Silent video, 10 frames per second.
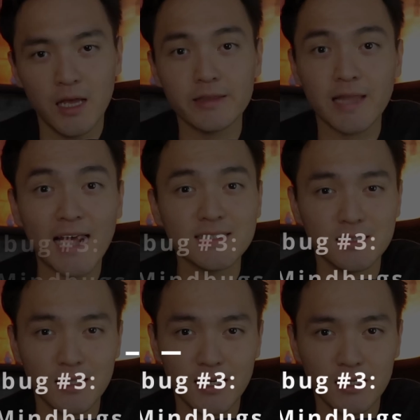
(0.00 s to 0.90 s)
And
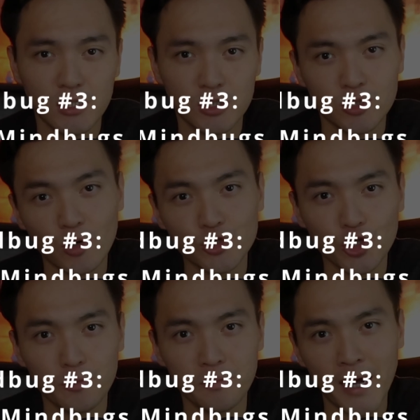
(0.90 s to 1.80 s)
lastly,
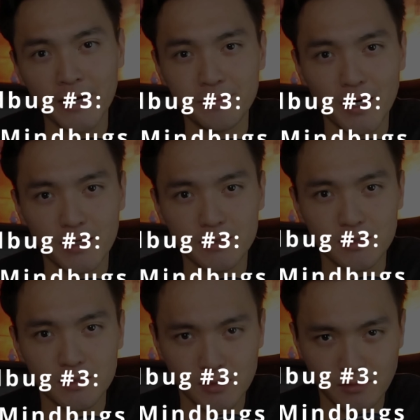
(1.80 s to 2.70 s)
social mind bugs.